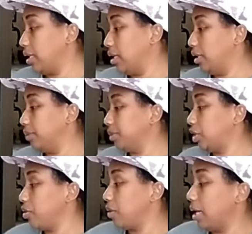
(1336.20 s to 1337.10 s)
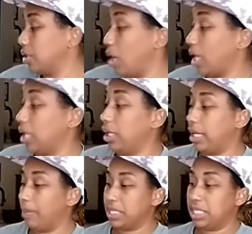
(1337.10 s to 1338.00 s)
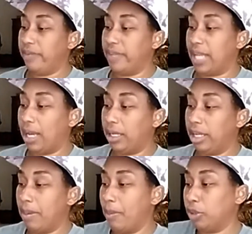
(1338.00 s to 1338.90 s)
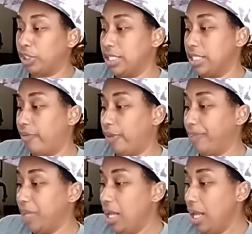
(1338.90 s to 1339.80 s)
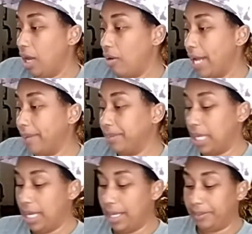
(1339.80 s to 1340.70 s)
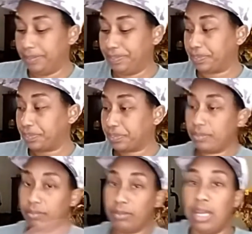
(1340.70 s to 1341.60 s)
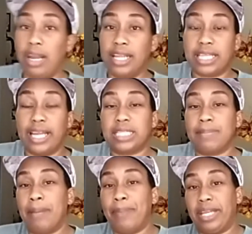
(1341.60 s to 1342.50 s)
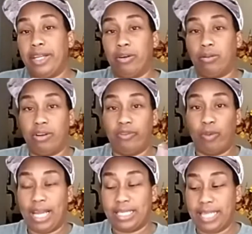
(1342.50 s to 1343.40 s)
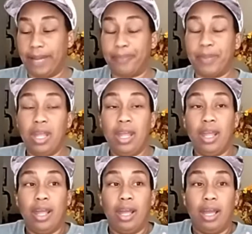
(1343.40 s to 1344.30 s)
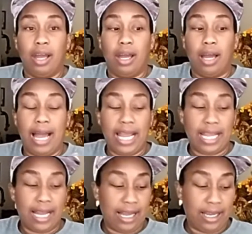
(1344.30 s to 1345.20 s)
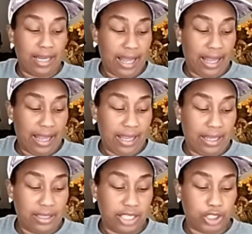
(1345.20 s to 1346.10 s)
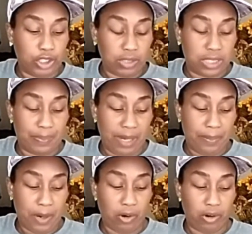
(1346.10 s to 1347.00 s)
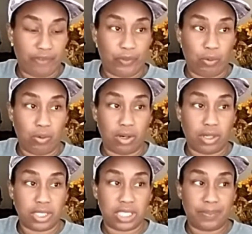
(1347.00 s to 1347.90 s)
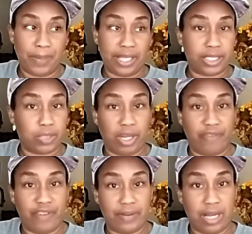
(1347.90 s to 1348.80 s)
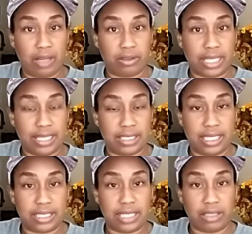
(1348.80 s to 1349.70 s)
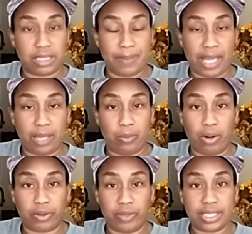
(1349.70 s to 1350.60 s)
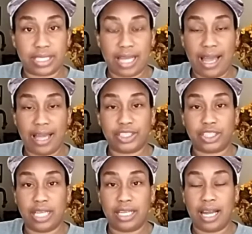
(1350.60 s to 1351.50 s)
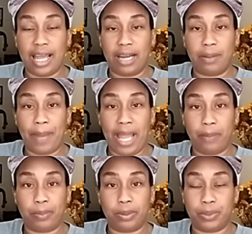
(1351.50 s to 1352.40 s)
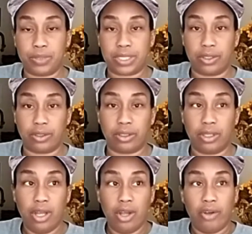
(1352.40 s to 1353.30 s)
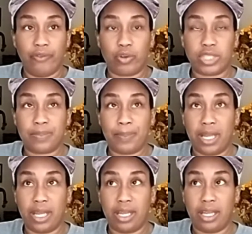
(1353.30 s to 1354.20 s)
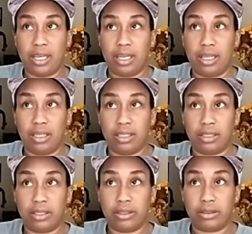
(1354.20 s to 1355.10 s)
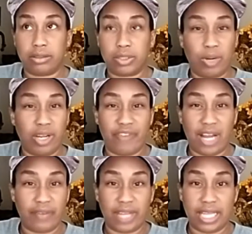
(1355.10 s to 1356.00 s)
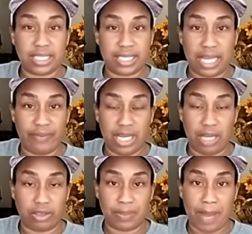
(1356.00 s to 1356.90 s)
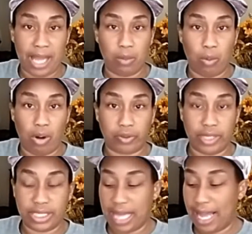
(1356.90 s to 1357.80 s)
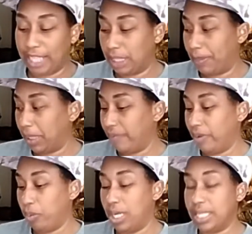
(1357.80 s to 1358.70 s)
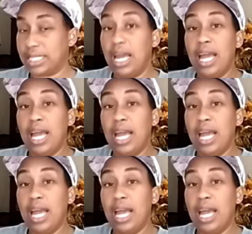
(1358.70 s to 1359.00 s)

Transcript: can um, show you that so I can look it up and see if the Catalina promotion is different. Okay. Um now let's get into my big deal of what I did. I got a digital spend perk for spend $25, get $6 back in Walgreens cash. And then I had a paper booster for spend 25, get $7 back in Walgreens cash, I believe it was.